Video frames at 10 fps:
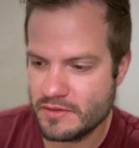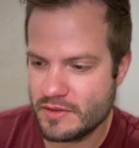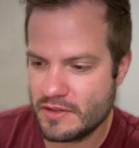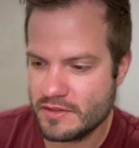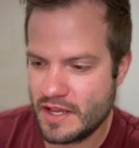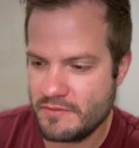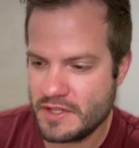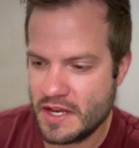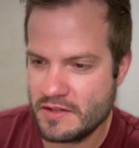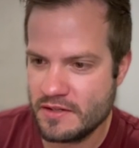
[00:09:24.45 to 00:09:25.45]
So I'll save
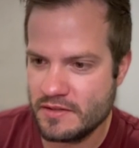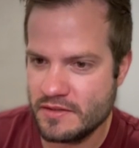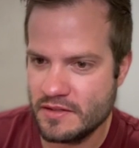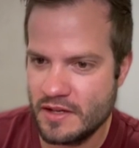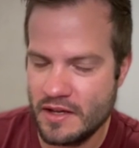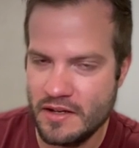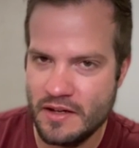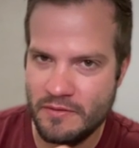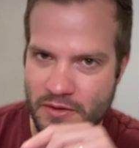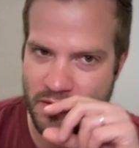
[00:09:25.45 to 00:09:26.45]
changes. And
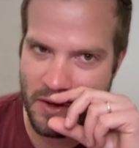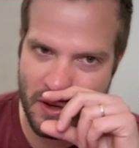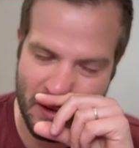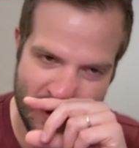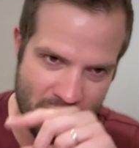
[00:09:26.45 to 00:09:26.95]
if you saw